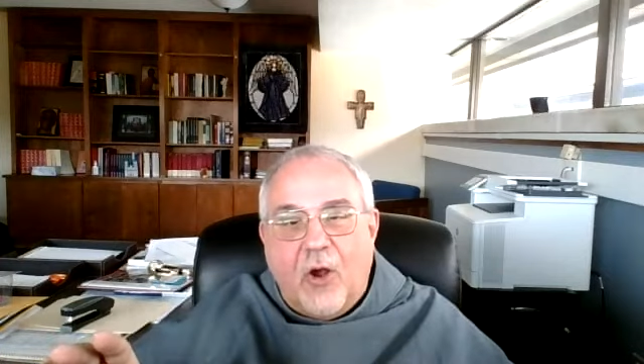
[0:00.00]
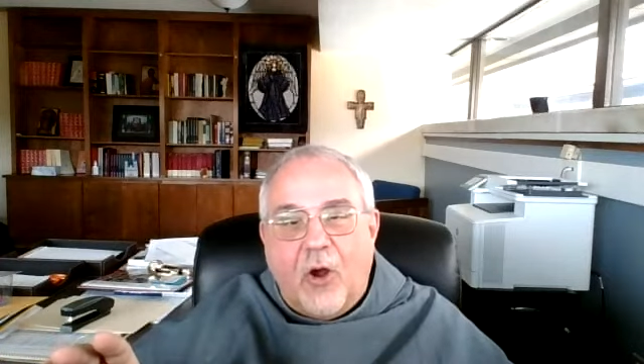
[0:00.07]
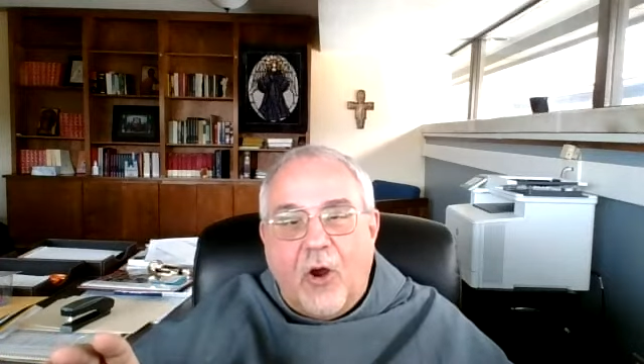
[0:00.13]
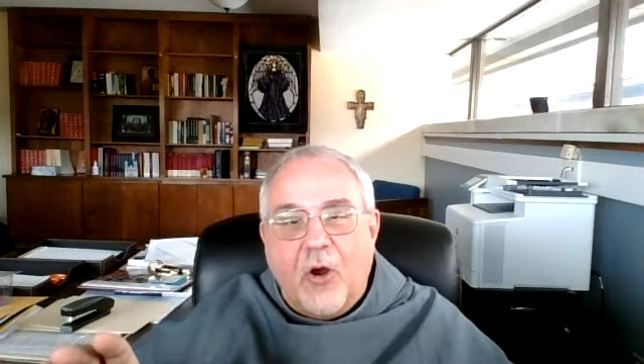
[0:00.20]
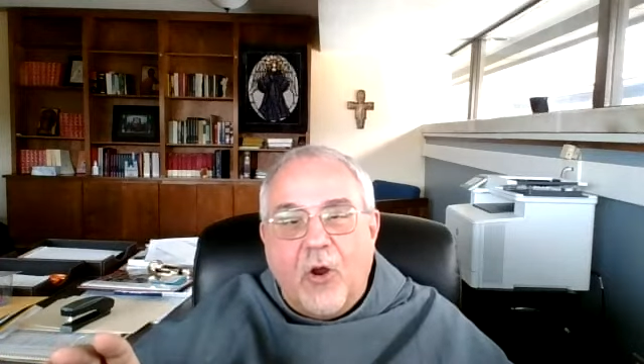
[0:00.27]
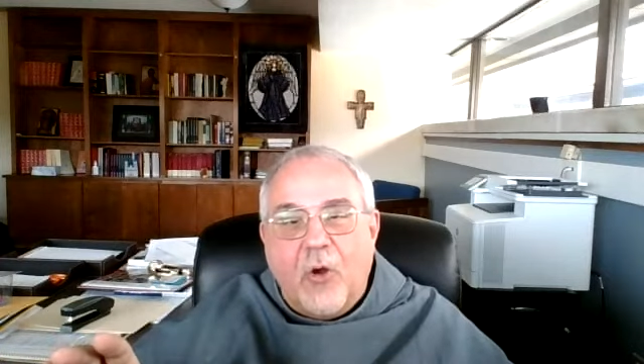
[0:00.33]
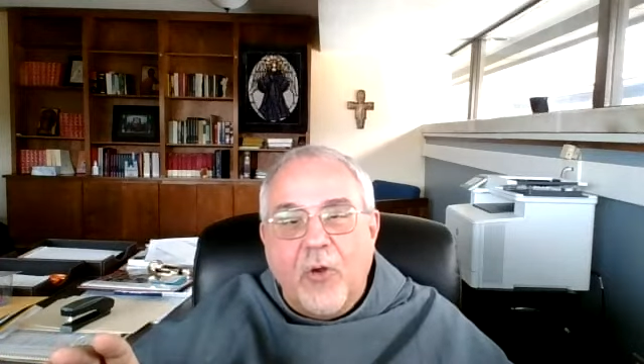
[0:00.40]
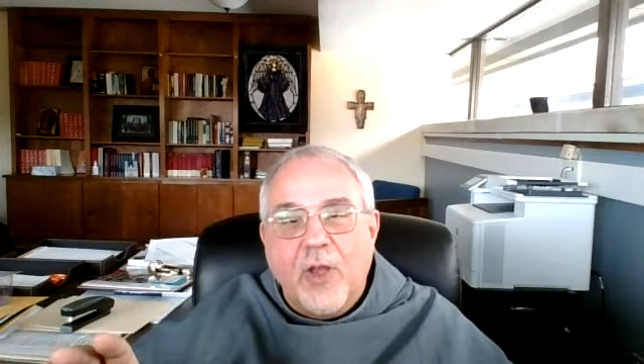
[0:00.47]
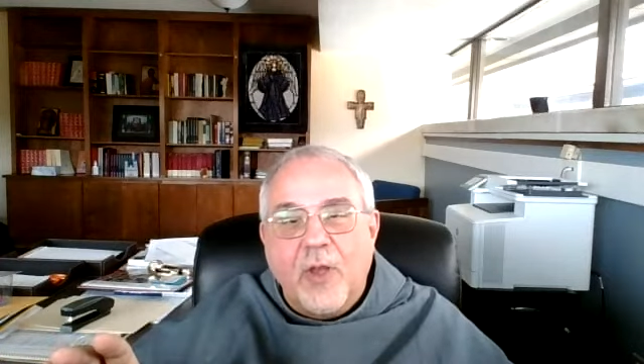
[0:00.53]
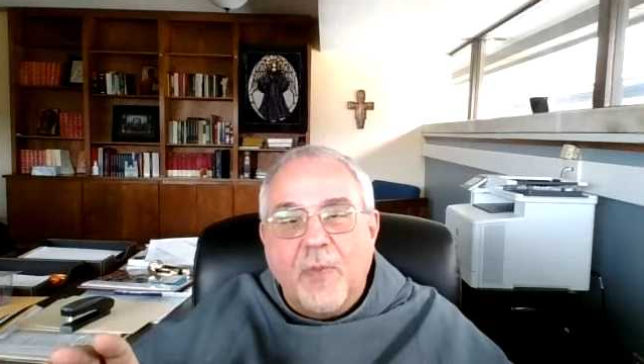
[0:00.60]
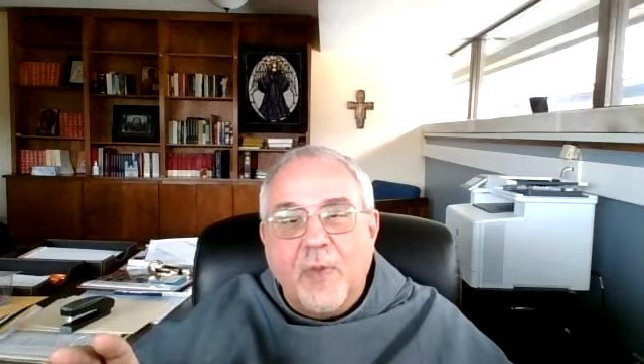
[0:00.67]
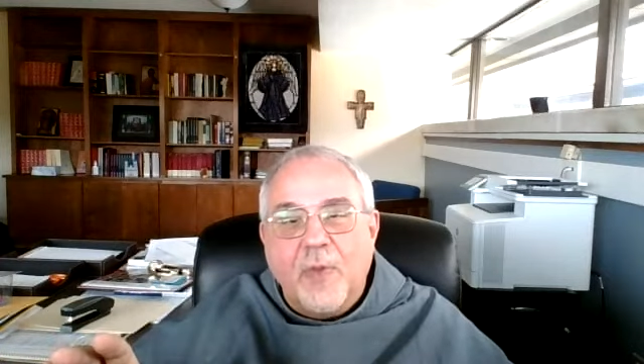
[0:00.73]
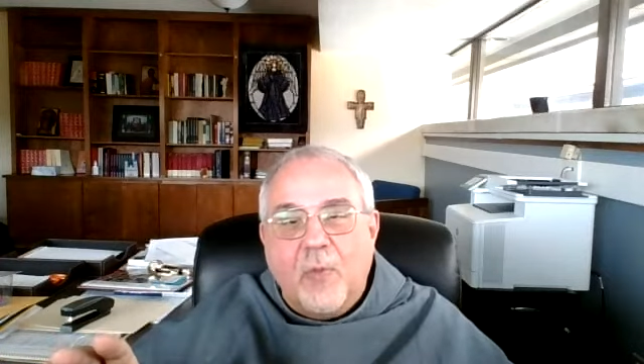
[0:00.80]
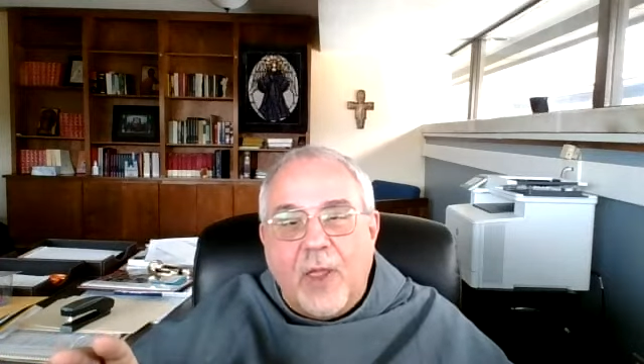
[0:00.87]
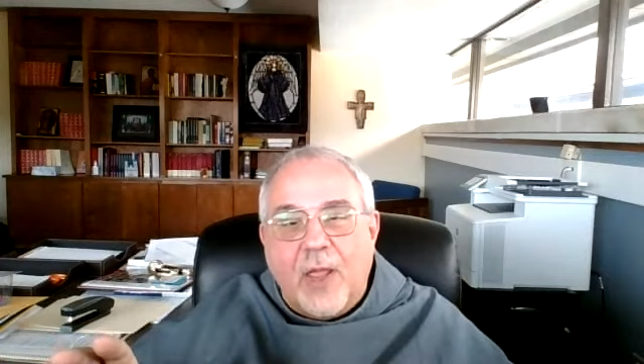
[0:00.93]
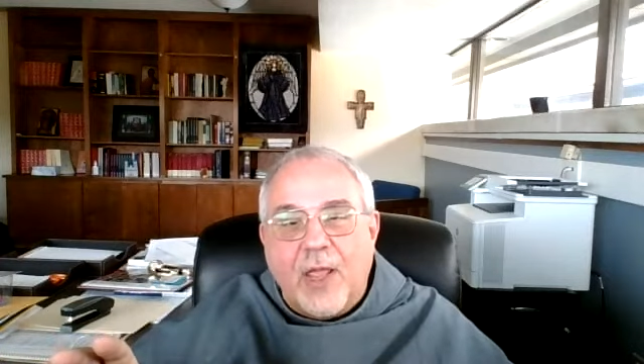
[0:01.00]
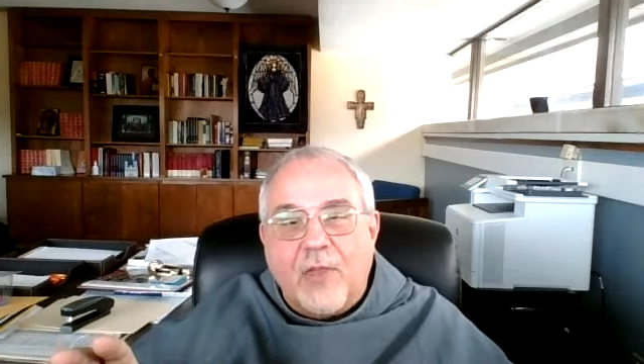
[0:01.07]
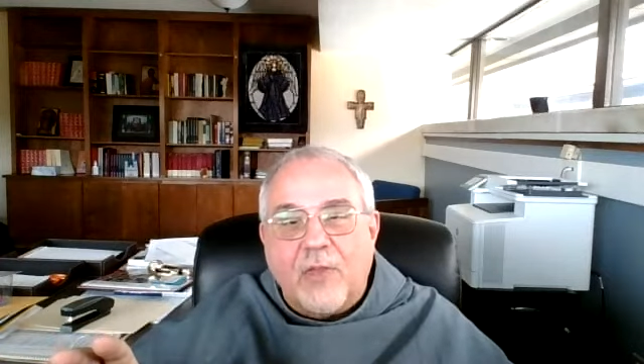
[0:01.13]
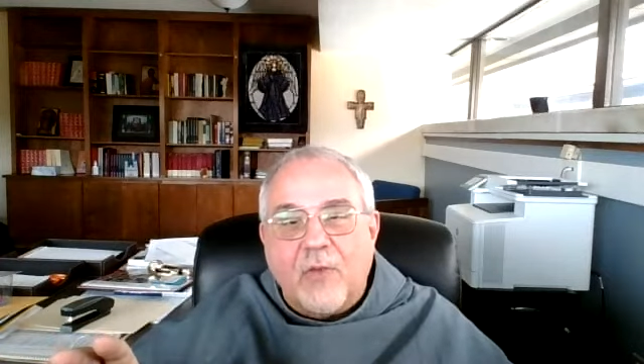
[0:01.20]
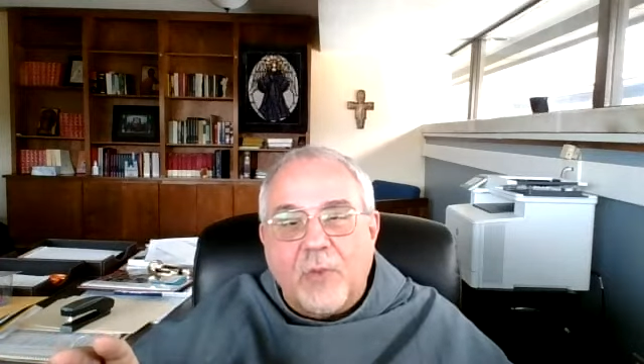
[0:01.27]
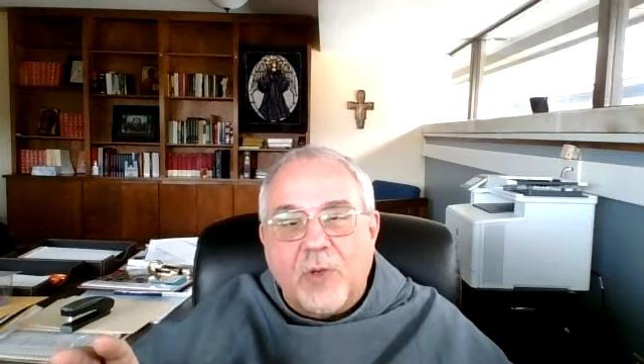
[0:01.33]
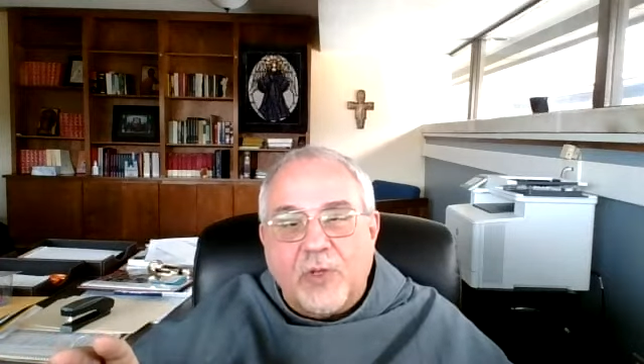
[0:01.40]
are going to be
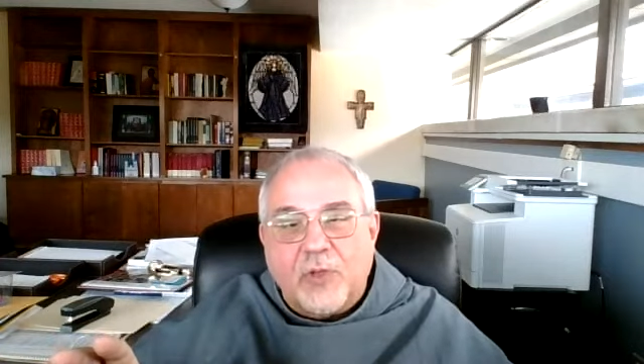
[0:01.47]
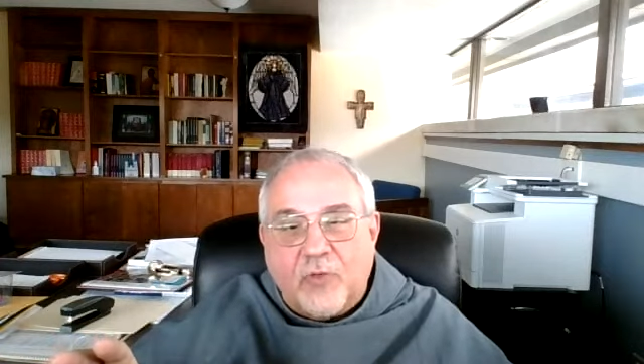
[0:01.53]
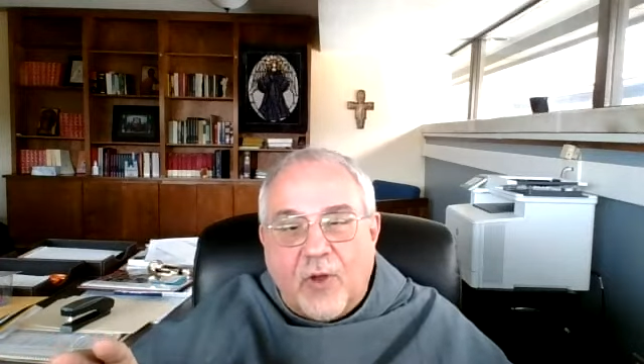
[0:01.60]
ways in which